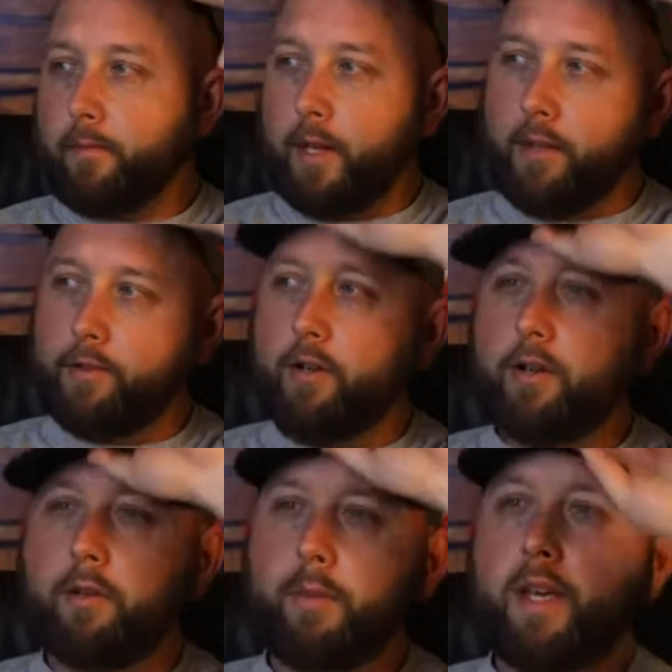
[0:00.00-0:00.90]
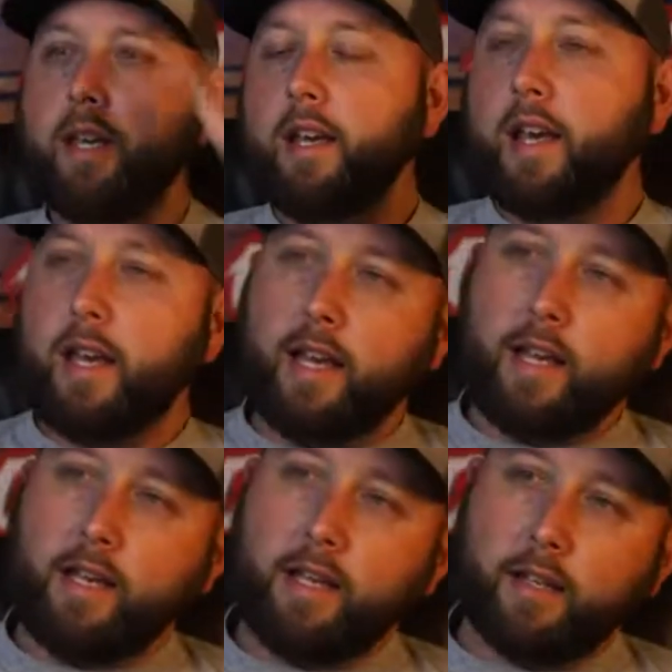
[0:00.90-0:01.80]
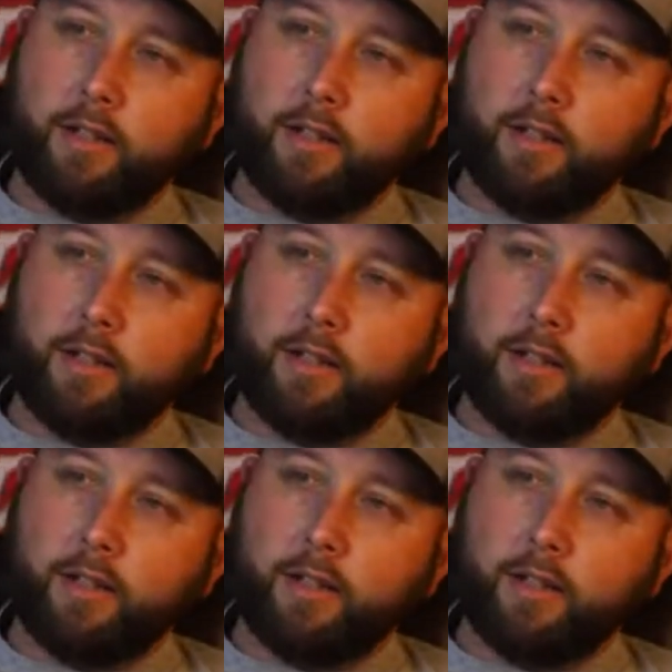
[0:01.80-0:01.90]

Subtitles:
is going to be a